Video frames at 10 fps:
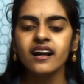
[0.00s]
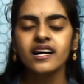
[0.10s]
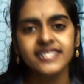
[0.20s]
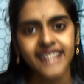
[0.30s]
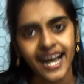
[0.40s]

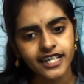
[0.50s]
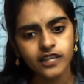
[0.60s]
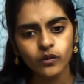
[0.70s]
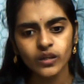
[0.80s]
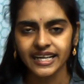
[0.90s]
sign,
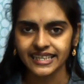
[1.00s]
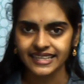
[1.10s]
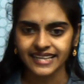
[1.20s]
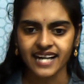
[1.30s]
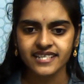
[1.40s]
you will get it
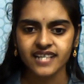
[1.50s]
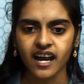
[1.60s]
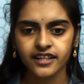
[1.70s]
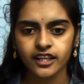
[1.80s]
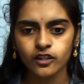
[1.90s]
as
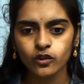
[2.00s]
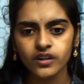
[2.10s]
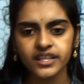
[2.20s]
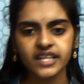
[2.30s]
under root